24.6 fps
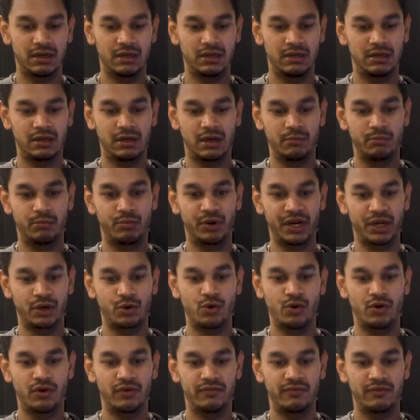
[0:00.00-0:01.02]
and, and
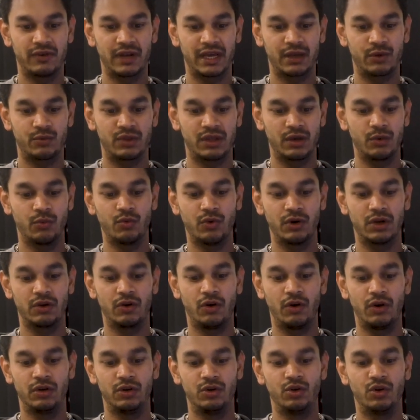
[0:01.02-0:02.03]
break off like they would
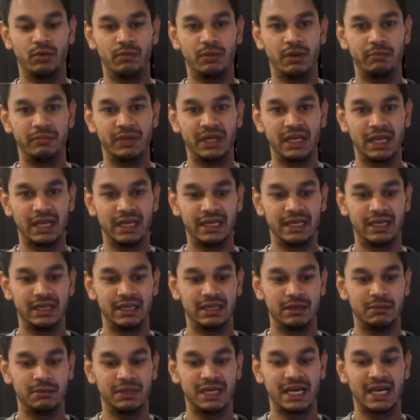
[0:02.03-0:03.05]
on normal PLA
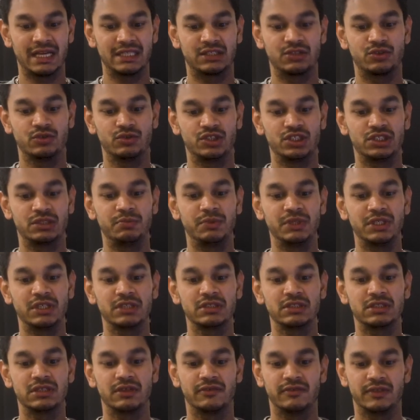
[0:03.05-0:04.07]
and ABS. So just be
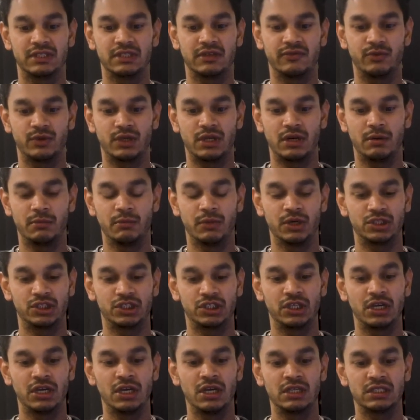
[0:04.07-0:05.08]
conservative with how
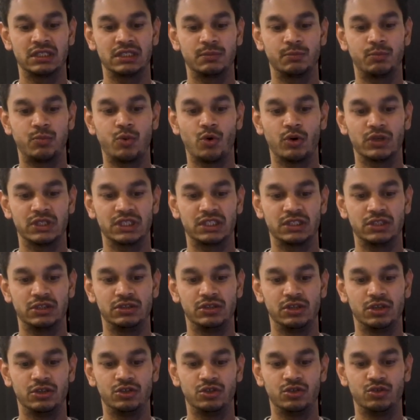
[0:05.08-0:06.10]
much supports
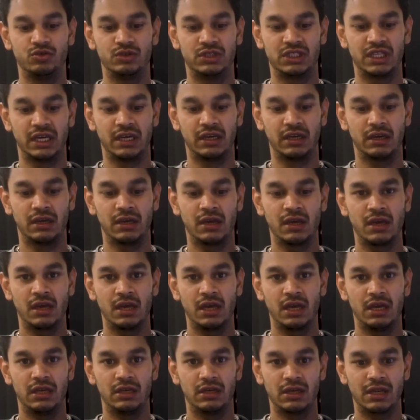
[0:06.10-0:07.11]
you're using
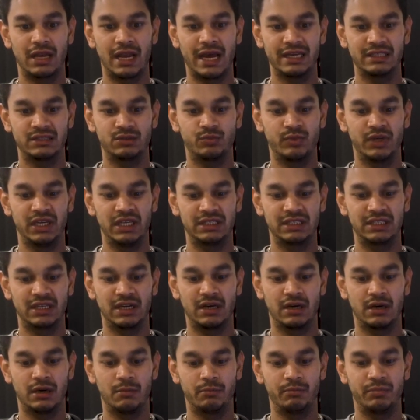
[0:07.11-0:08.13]
in your lightweight
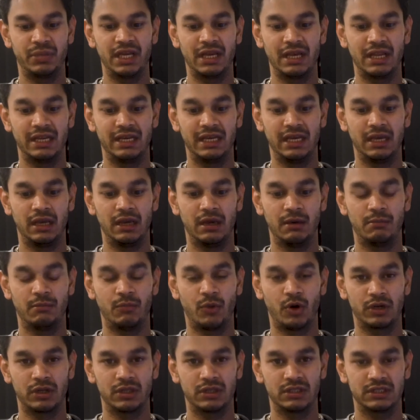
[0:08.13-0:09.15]
um, PLA
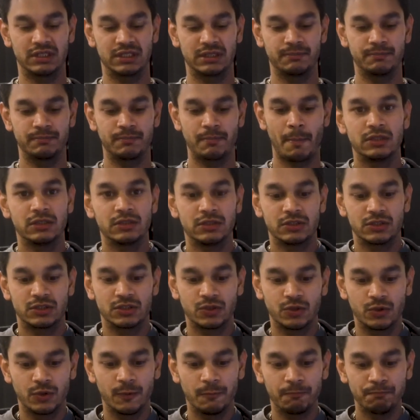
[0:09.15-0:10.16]
models.
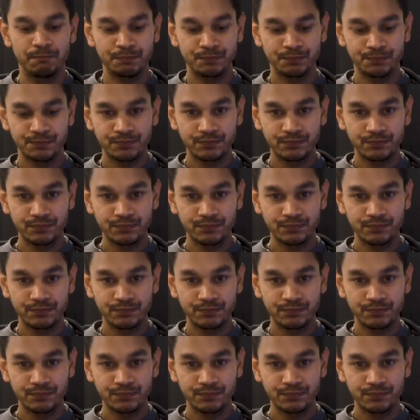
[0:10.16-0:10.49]
So